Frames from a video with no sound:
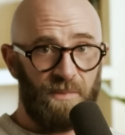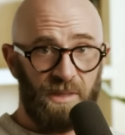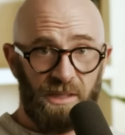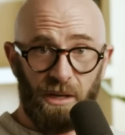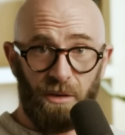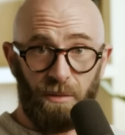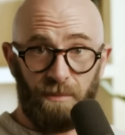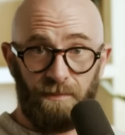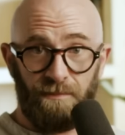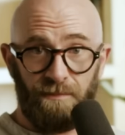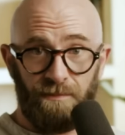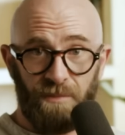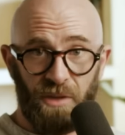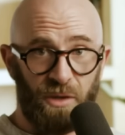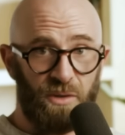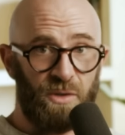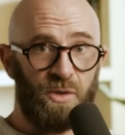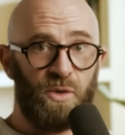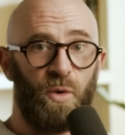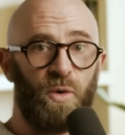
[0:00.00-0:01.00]
Still, you
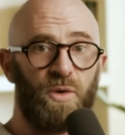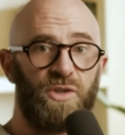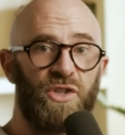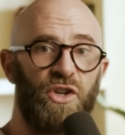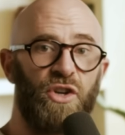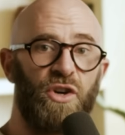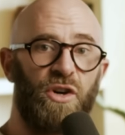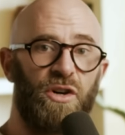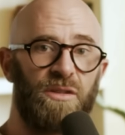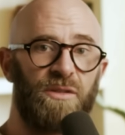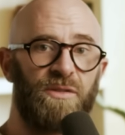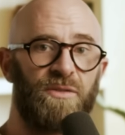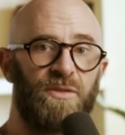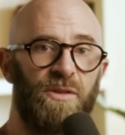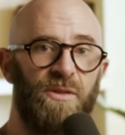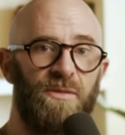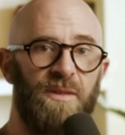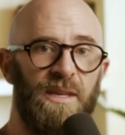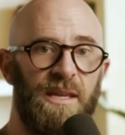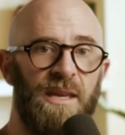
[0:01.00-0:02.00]
could talk to God
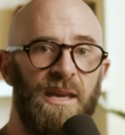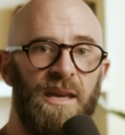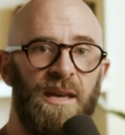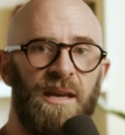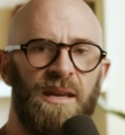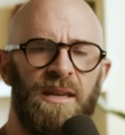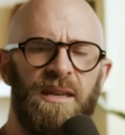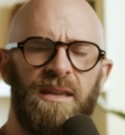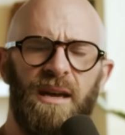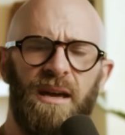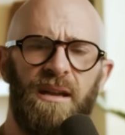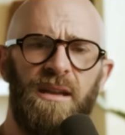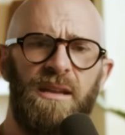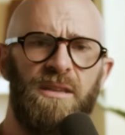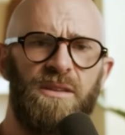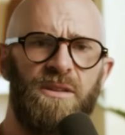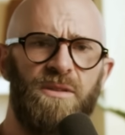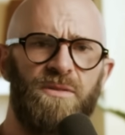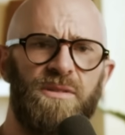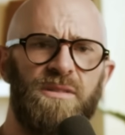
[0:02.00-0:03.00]
through the
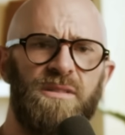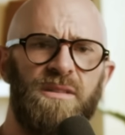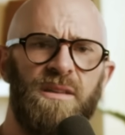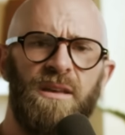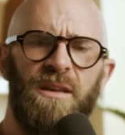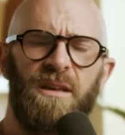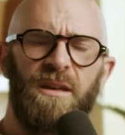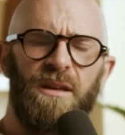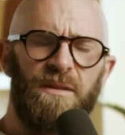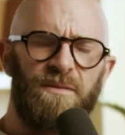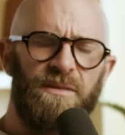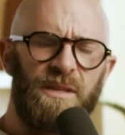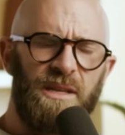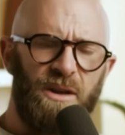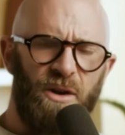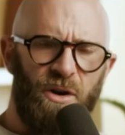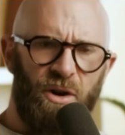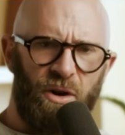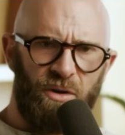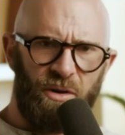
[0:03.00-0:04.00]
cunning use of
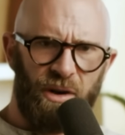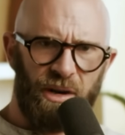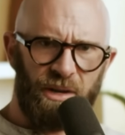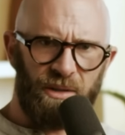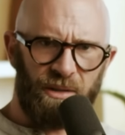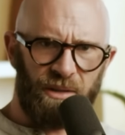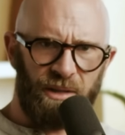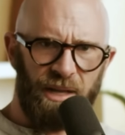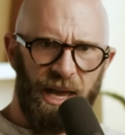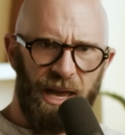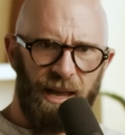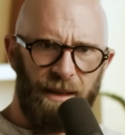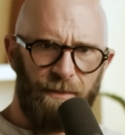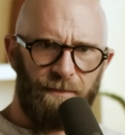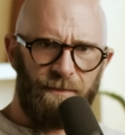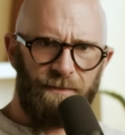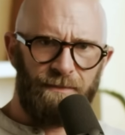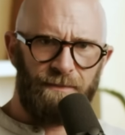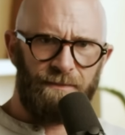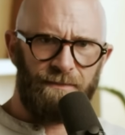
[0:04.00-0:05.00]
the Oracle
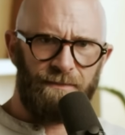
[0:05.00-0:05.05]
game.